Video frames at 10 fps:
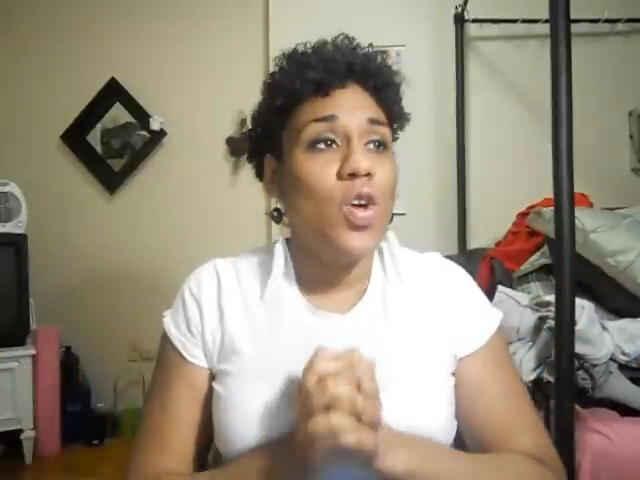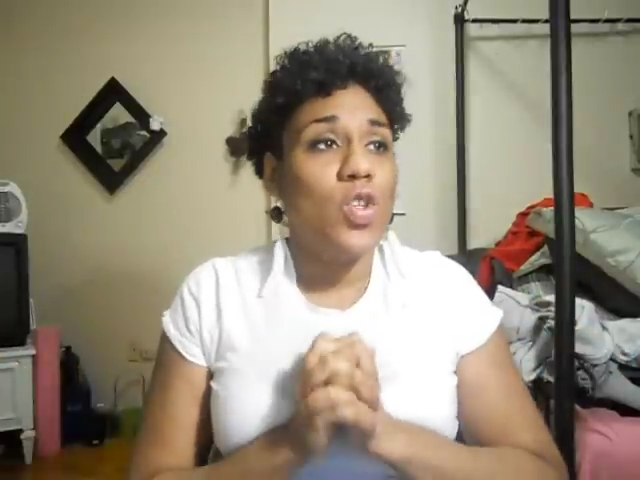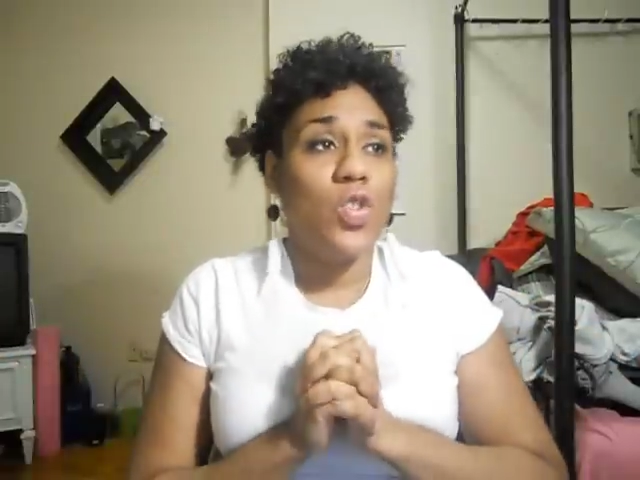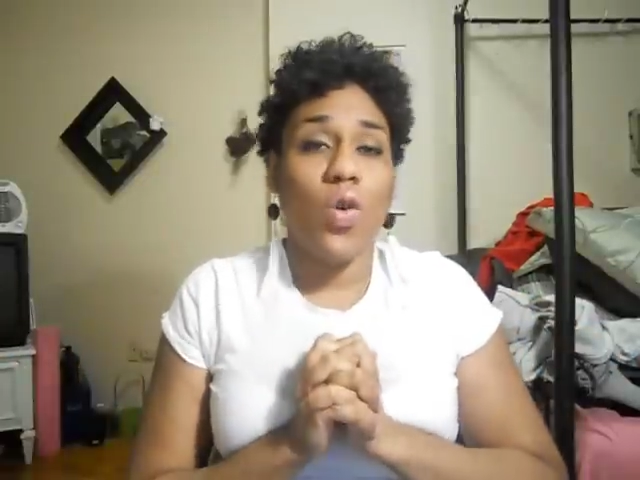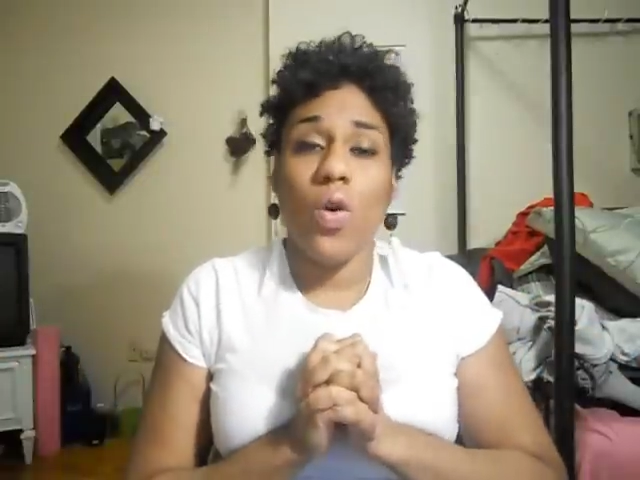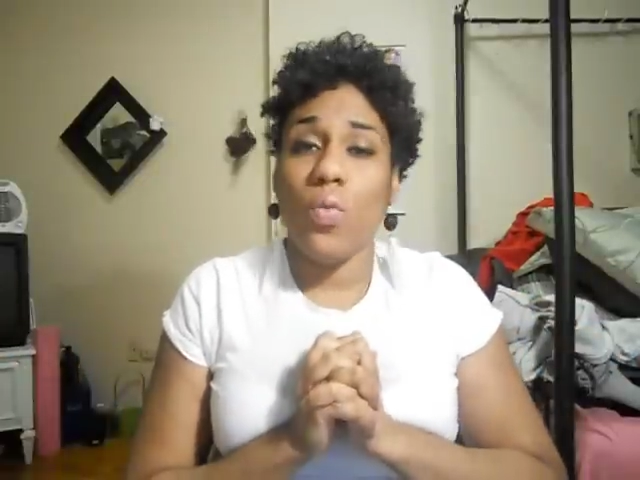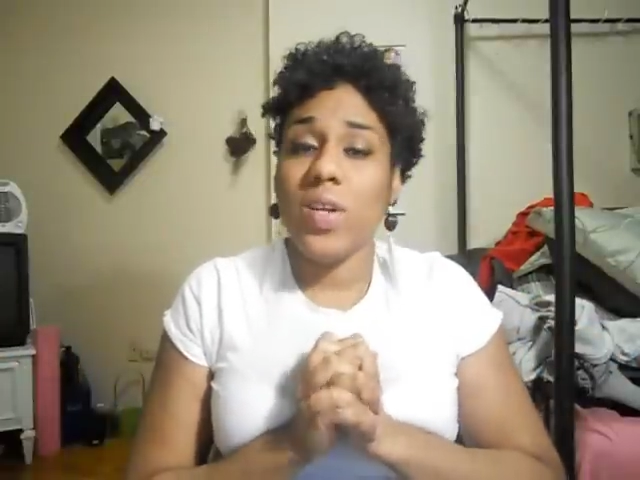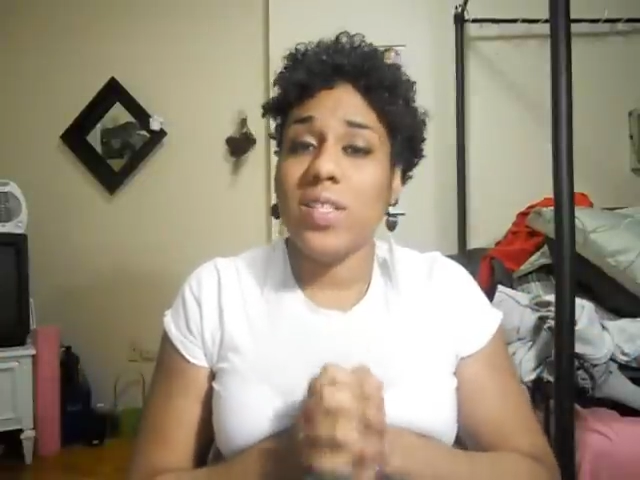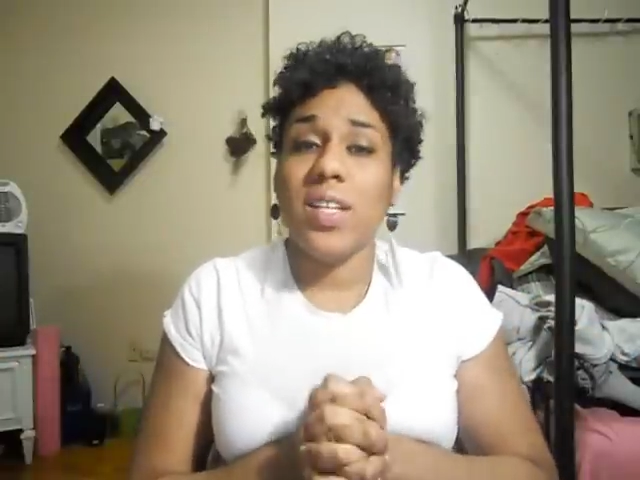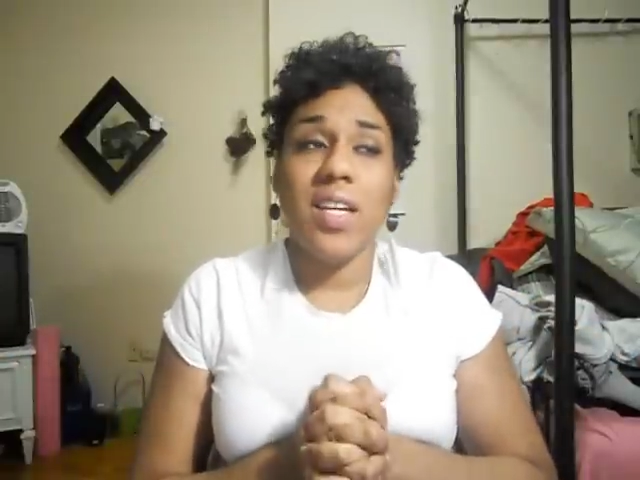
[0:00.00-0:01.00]
So
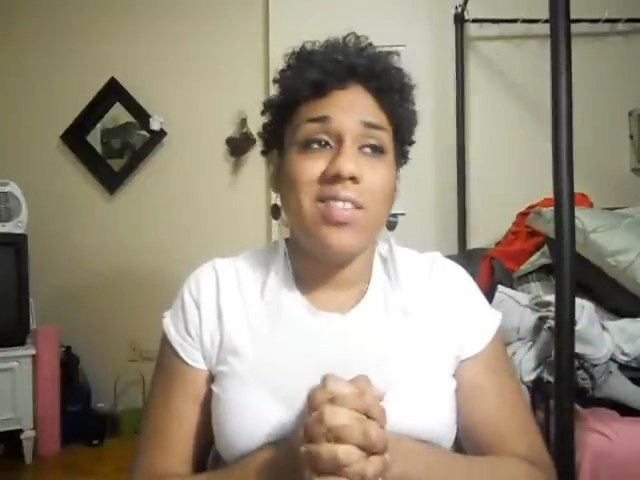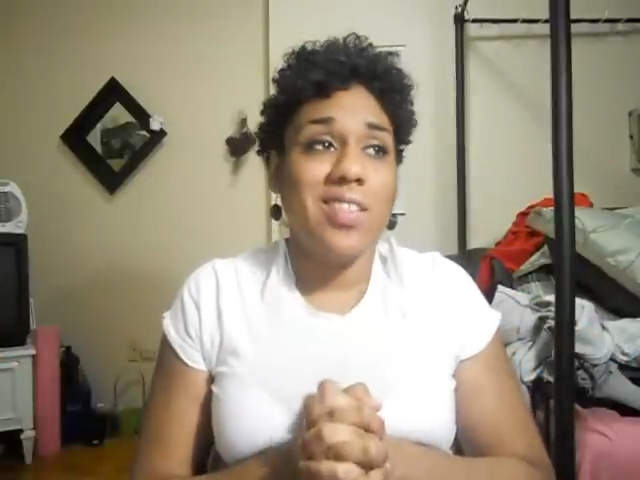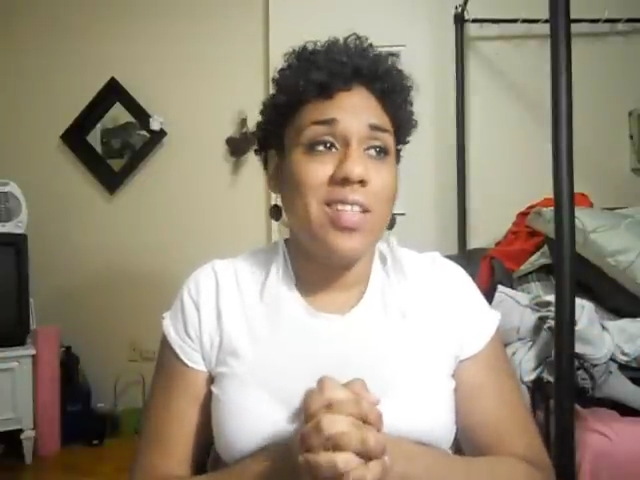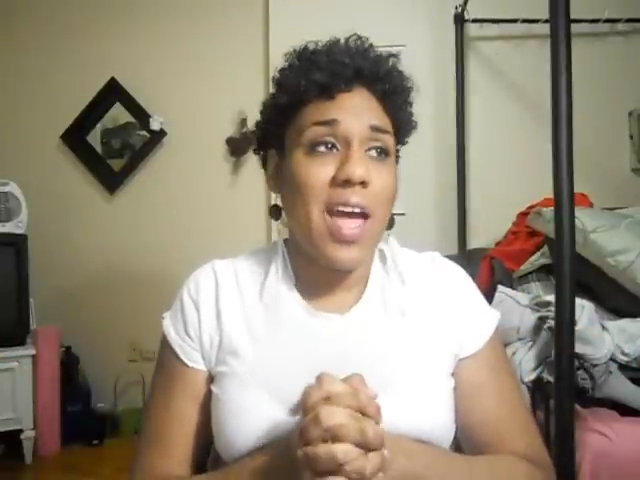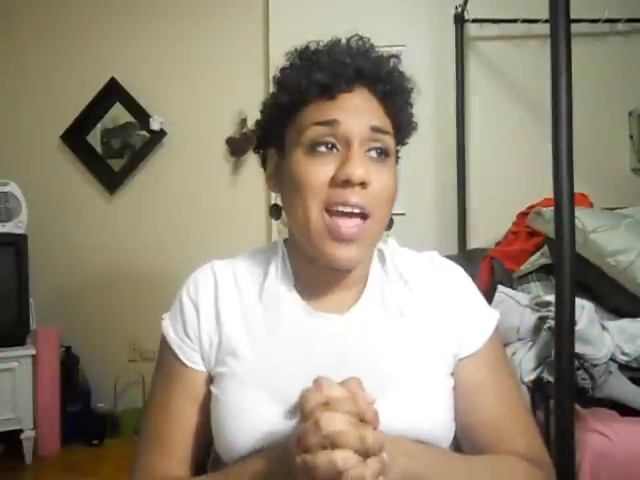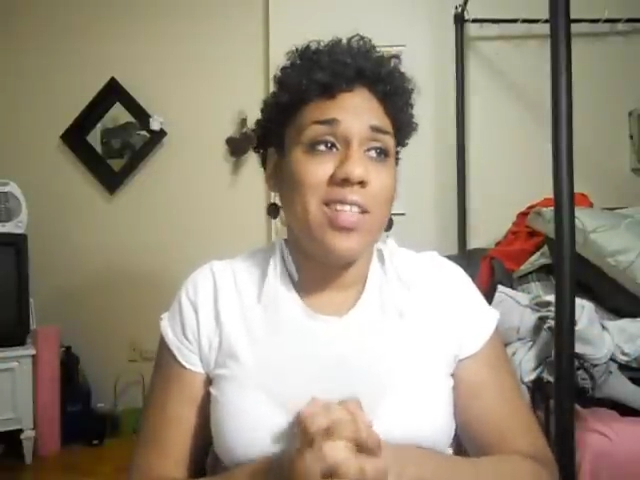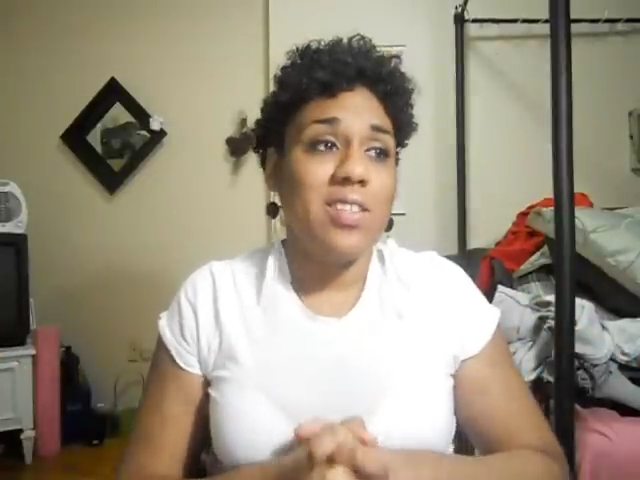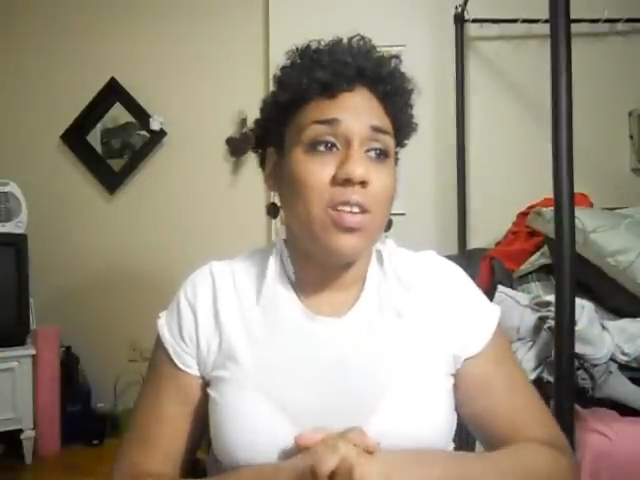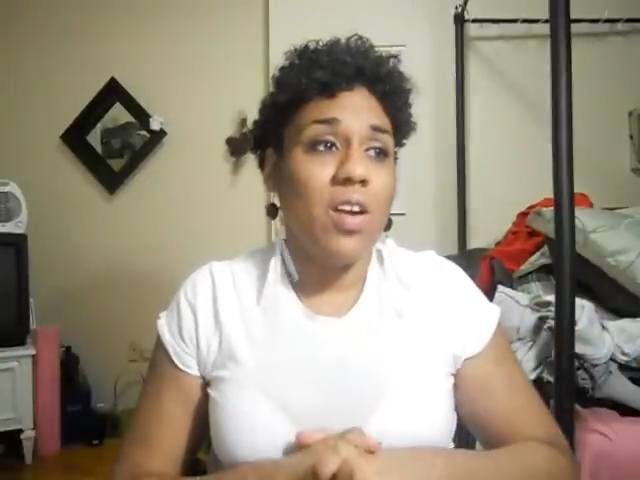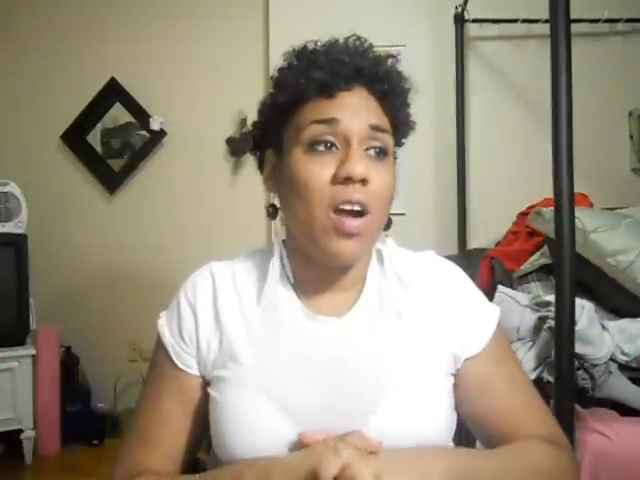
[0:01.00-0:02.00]
once again, just to
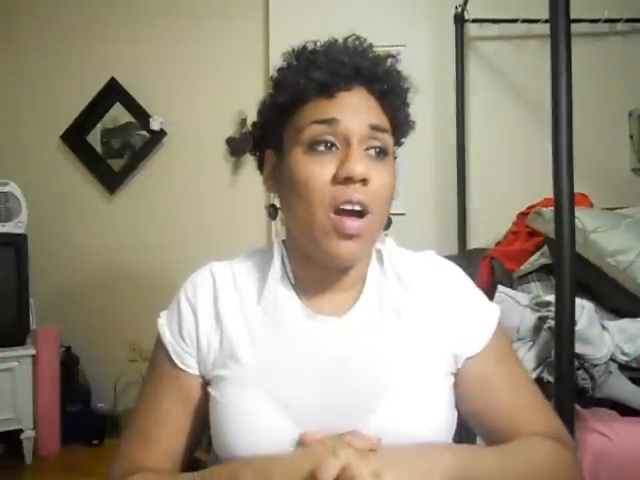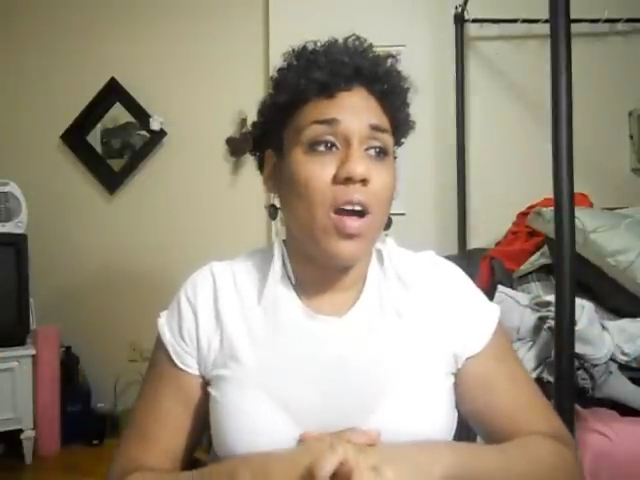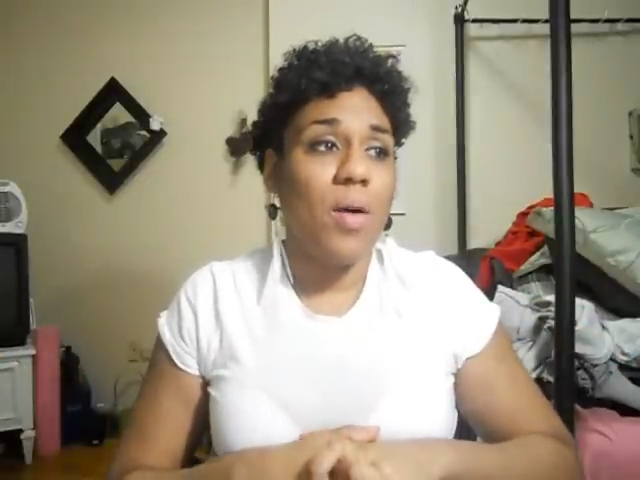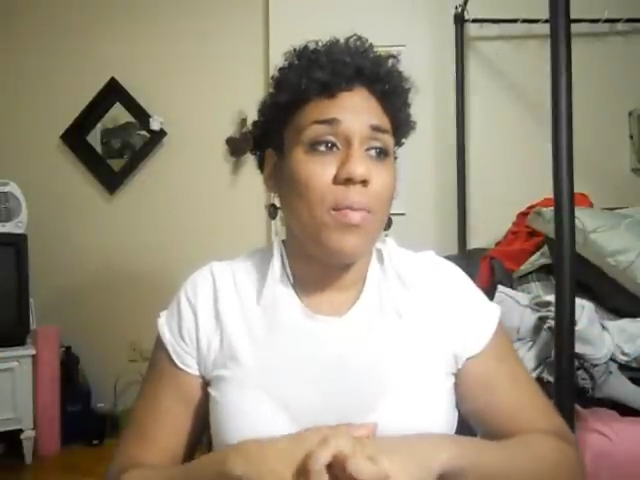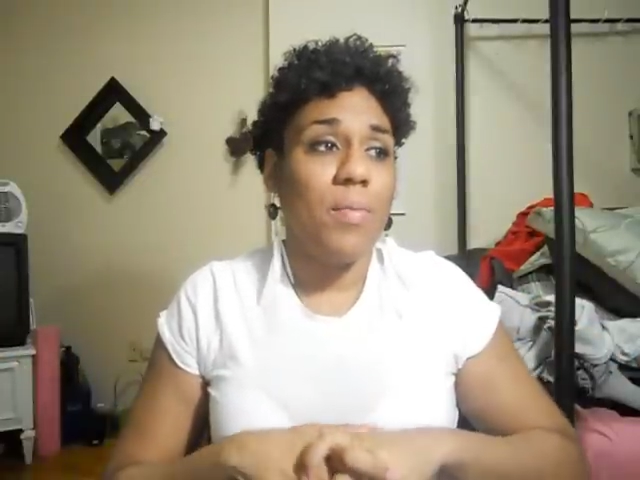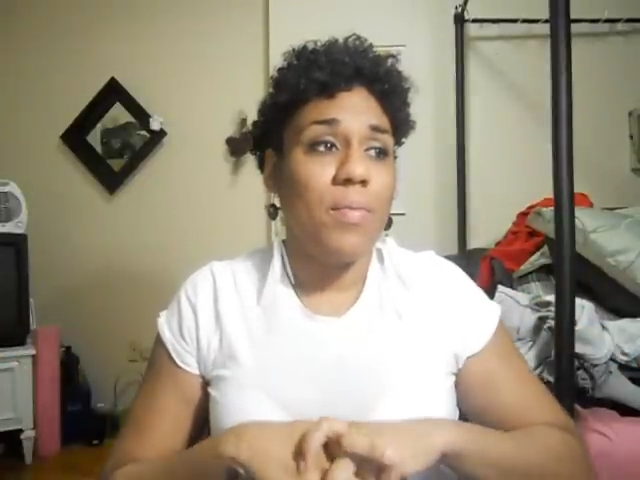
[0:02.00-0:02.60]
answer um,